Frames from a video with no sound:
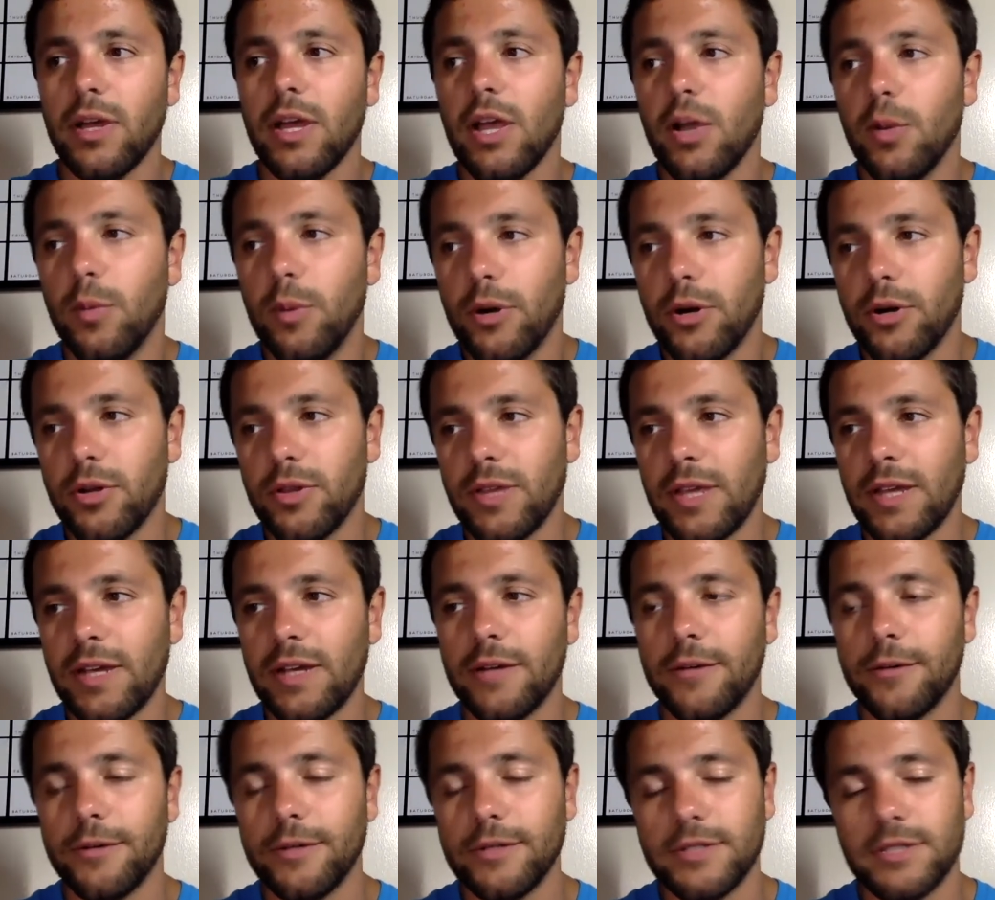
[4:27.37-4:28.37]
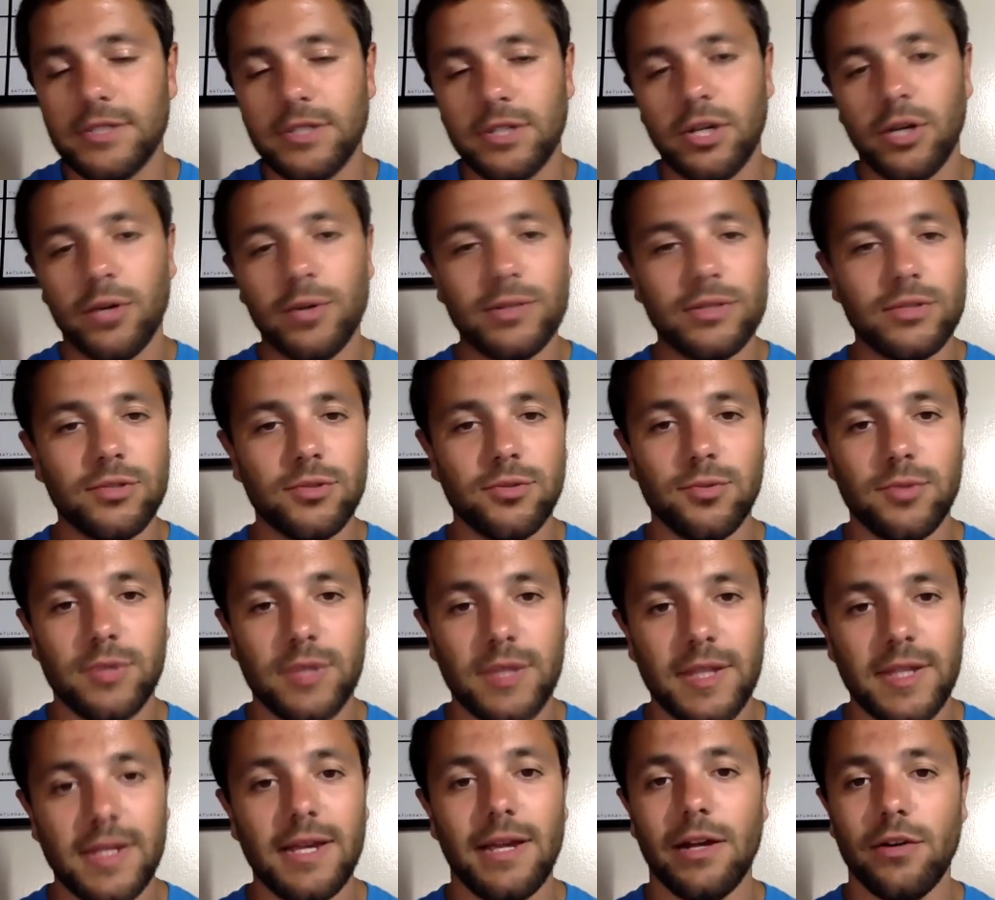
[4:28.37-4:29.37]
we are then going to go into
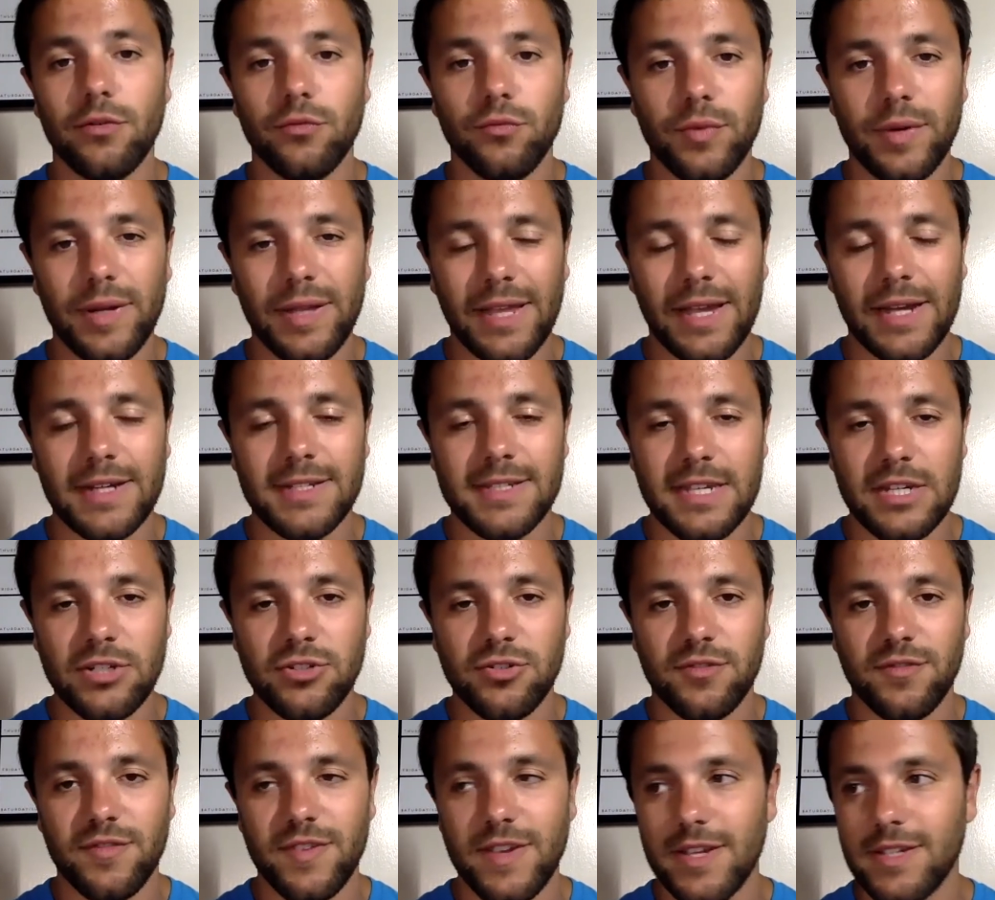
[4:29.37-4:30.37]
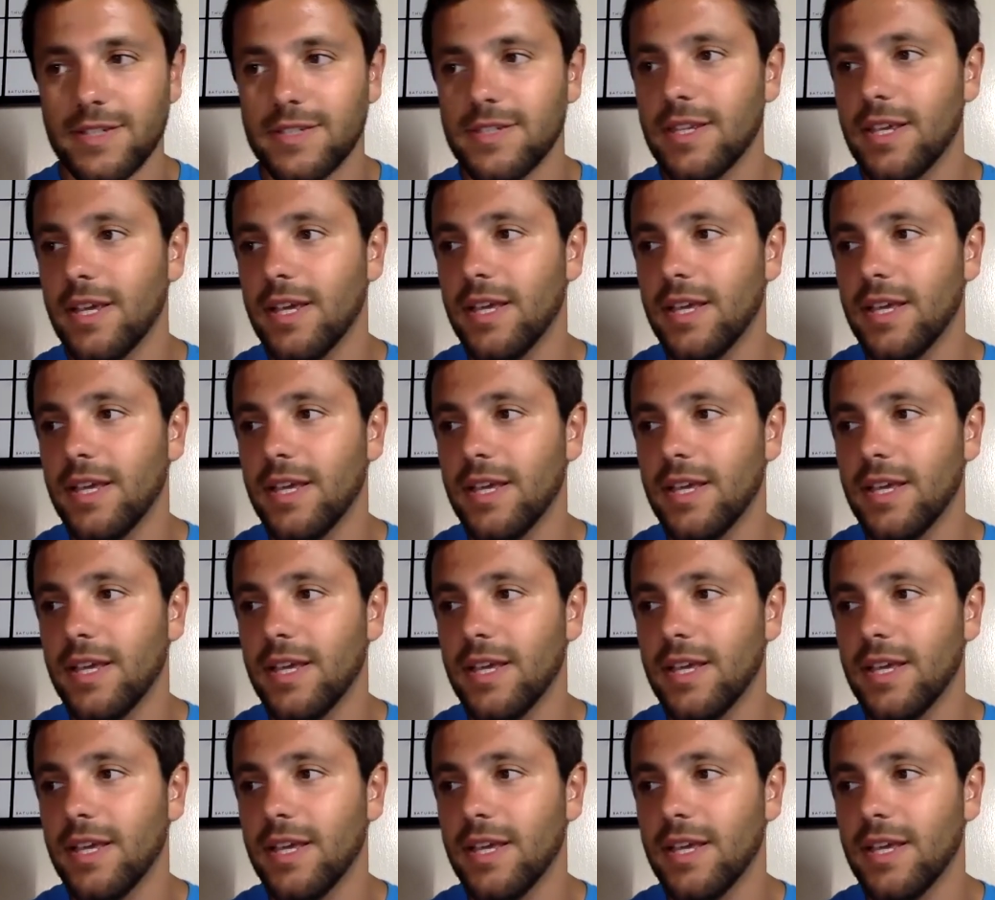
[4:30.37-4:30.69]
the relaxation phase.